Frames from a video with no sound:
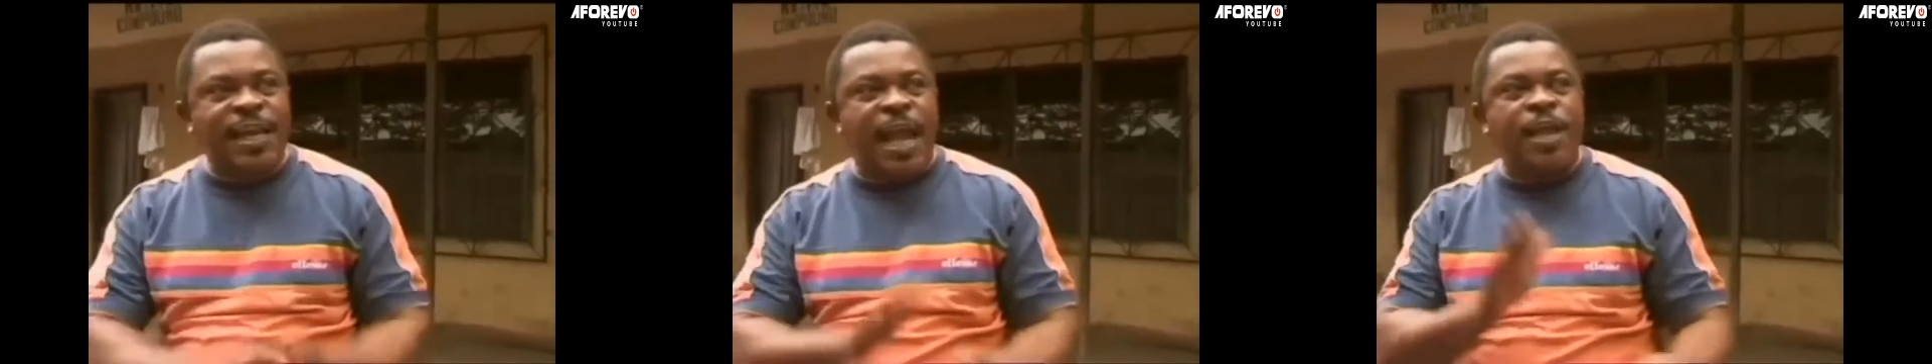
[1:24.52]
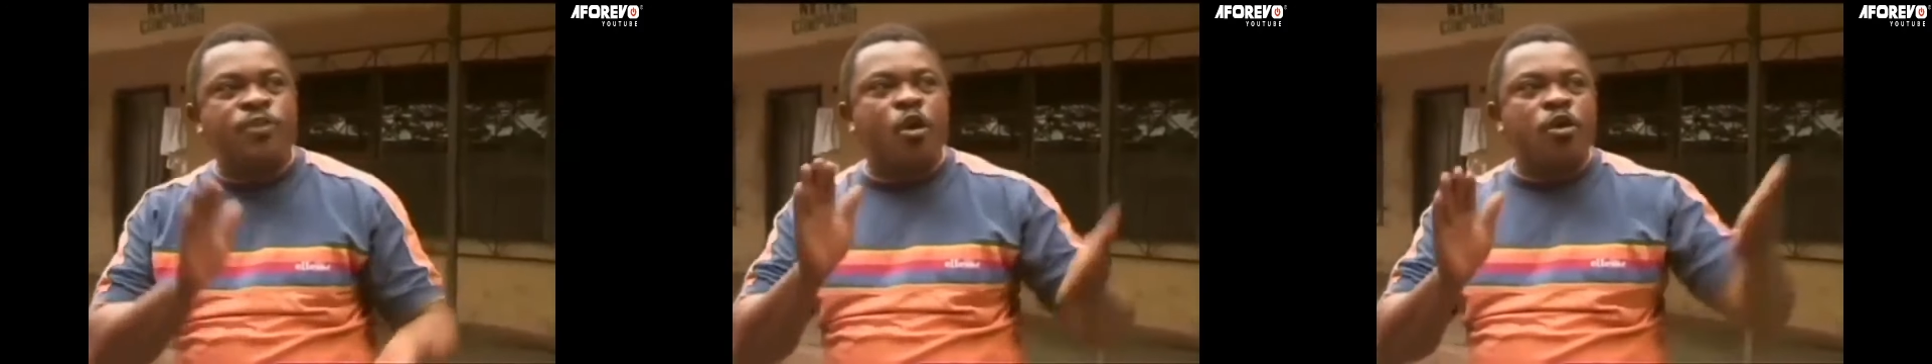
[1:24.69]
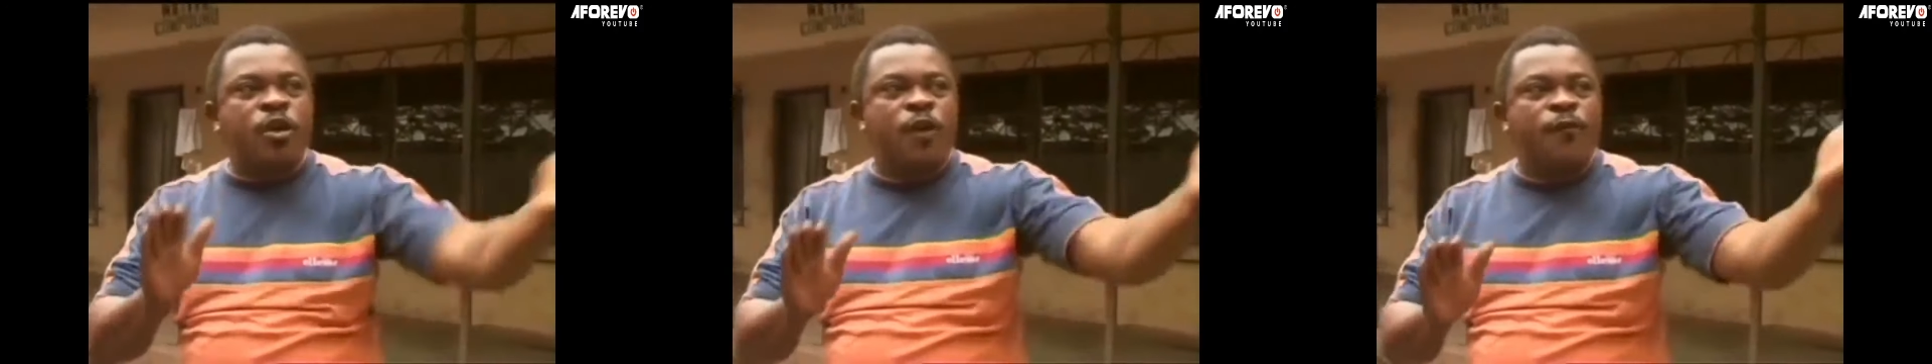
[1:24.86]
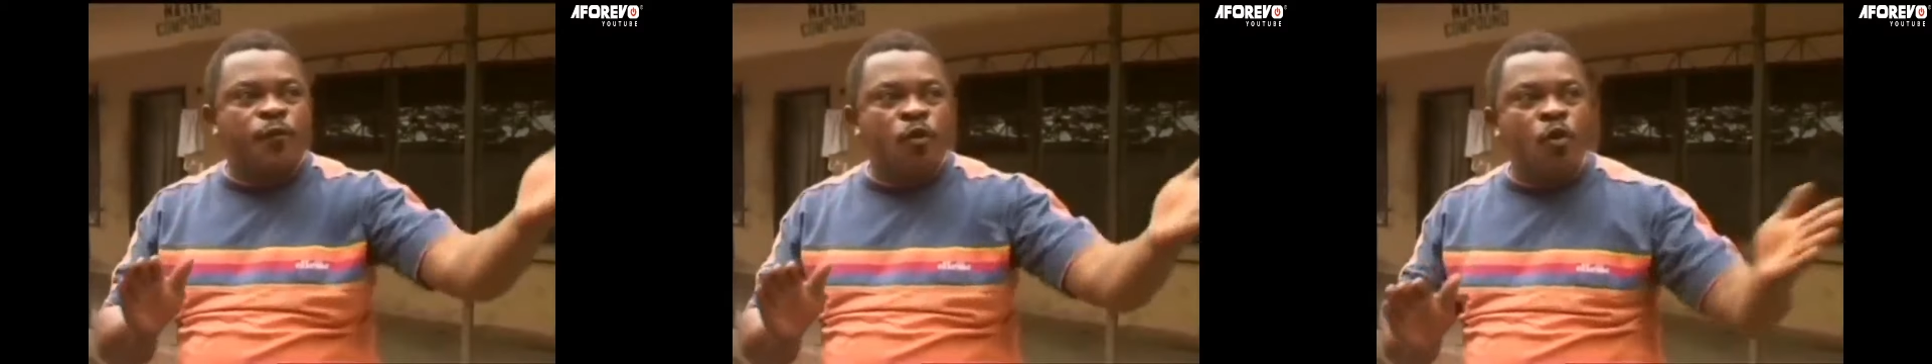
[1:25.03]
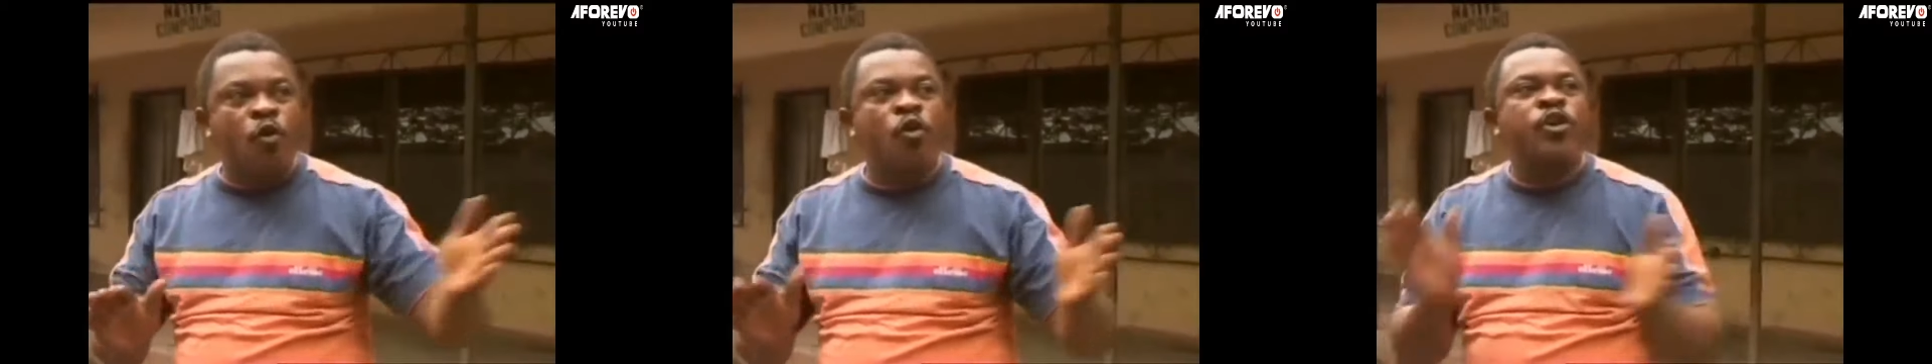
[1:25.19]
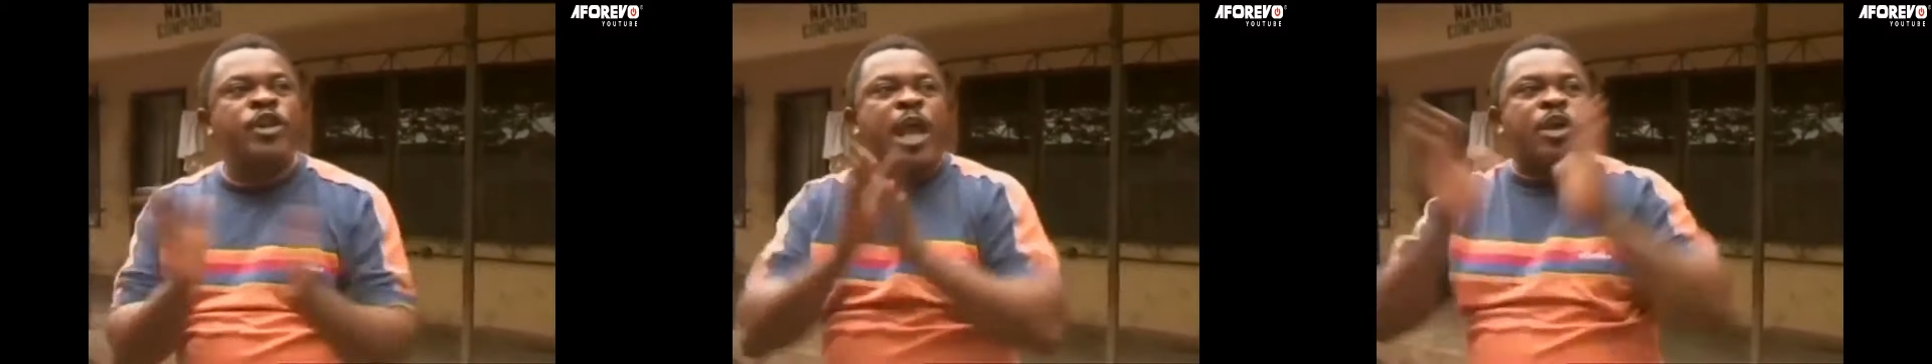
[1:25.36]
say, now you go give
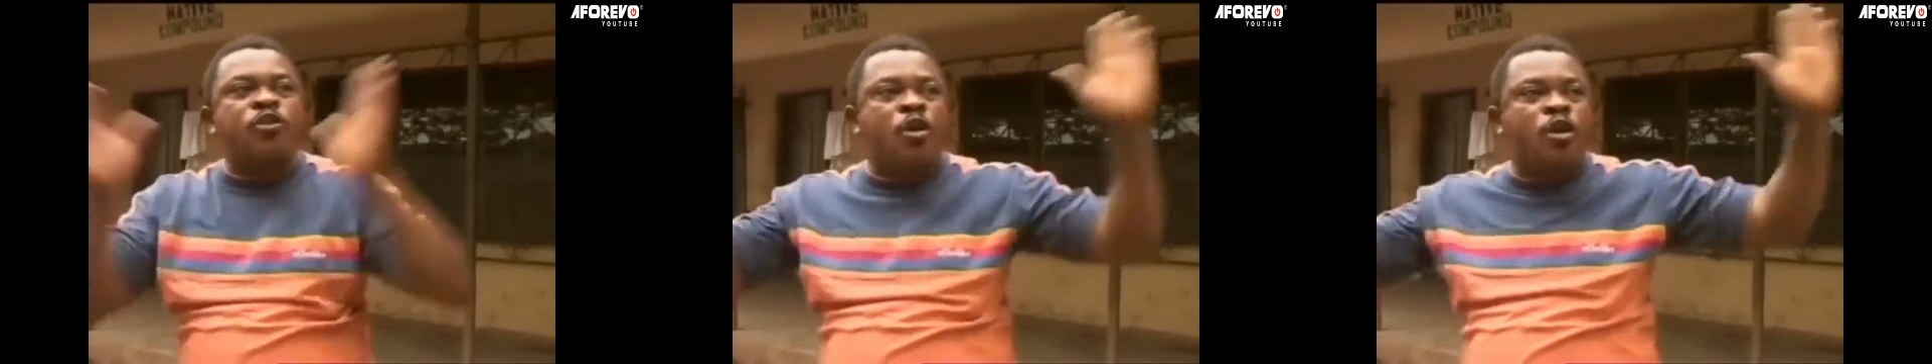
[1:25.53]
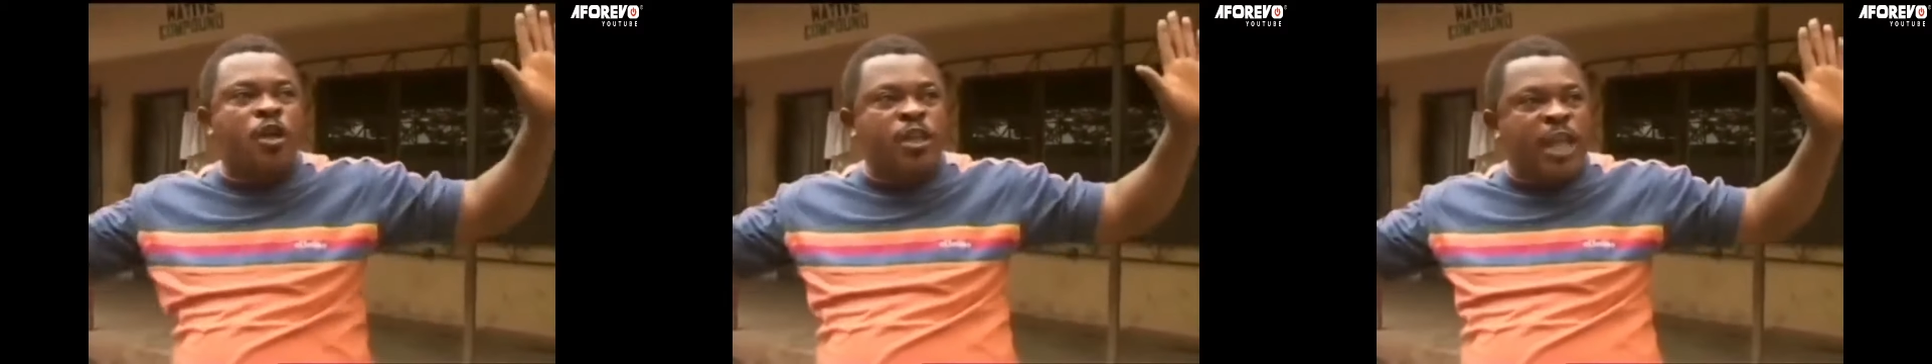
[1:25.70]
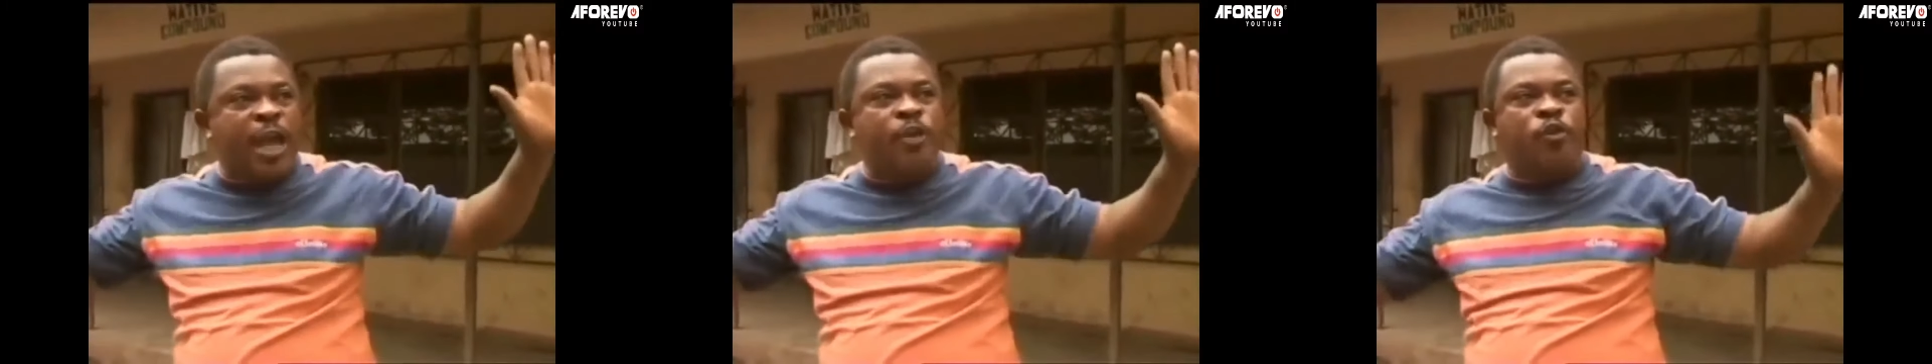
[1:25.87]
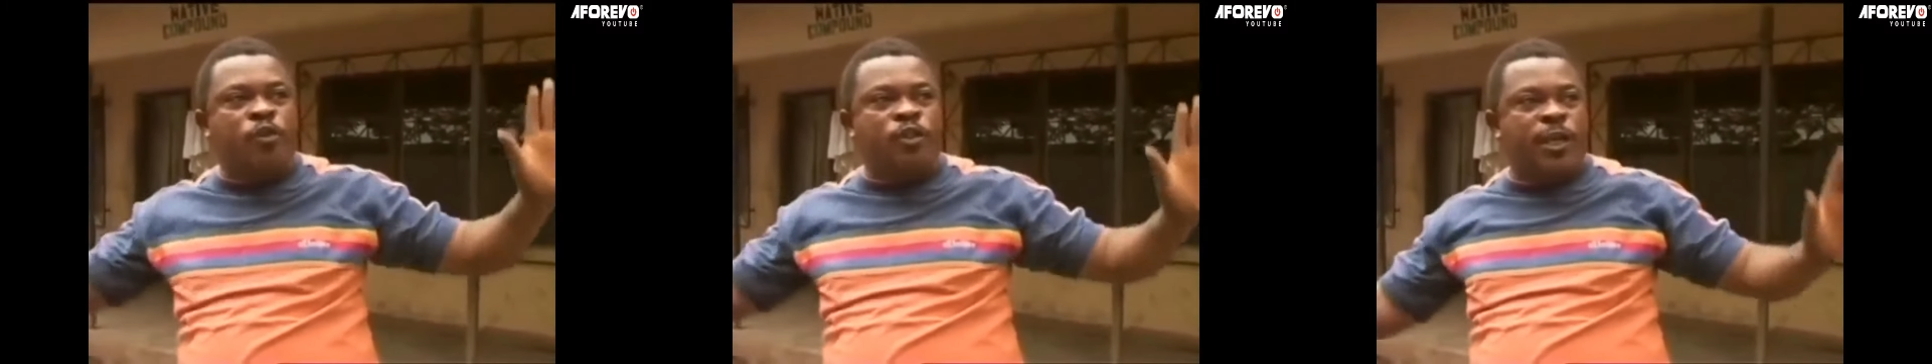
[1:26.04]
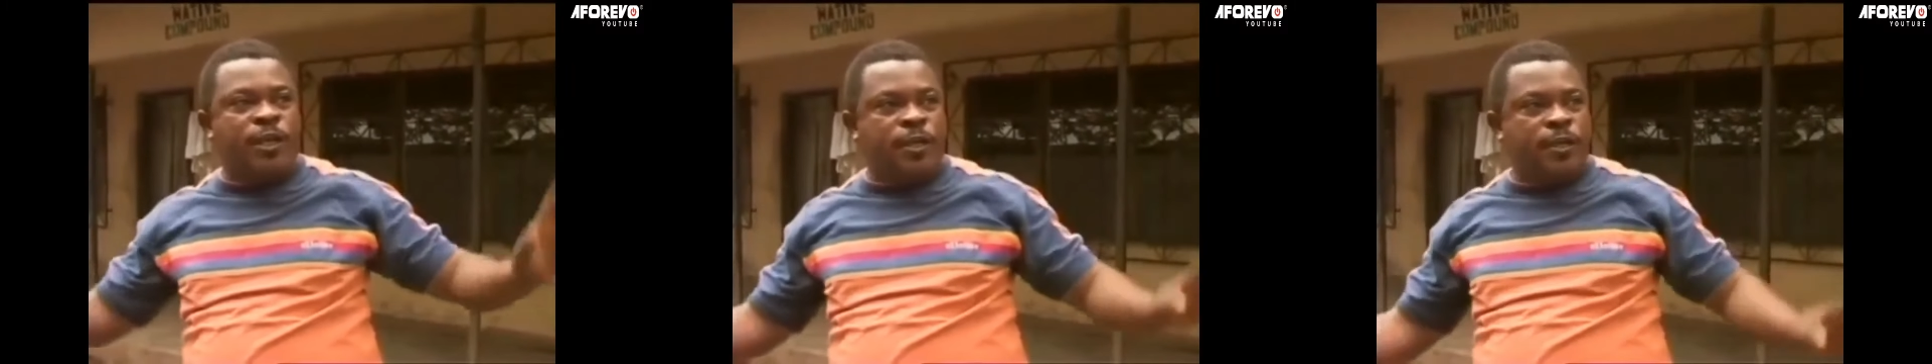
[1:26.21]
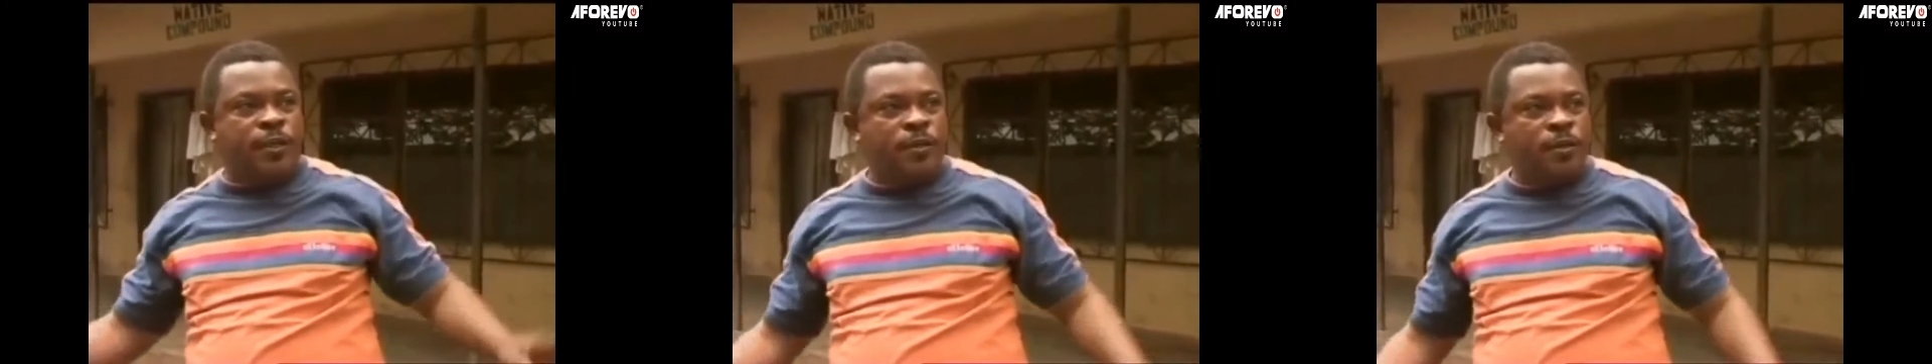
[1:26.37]
you. Now you go give. Now you go
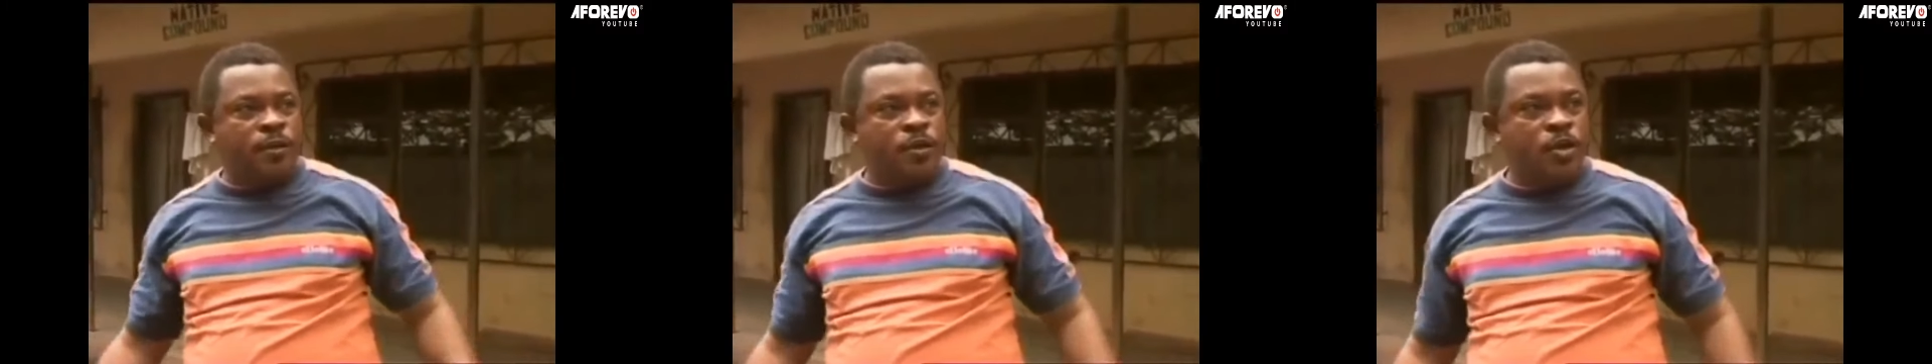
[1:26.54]
take.